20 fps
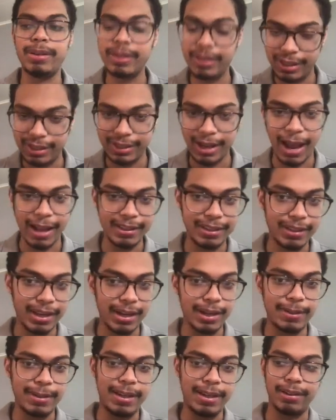stats that
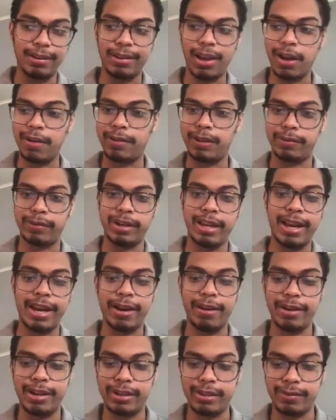I need, a lot of different
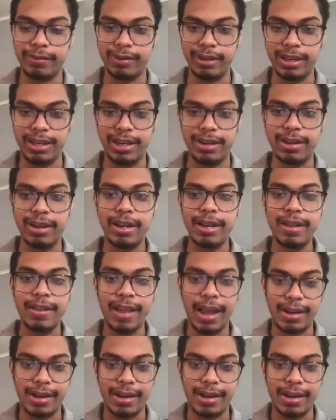areas of need that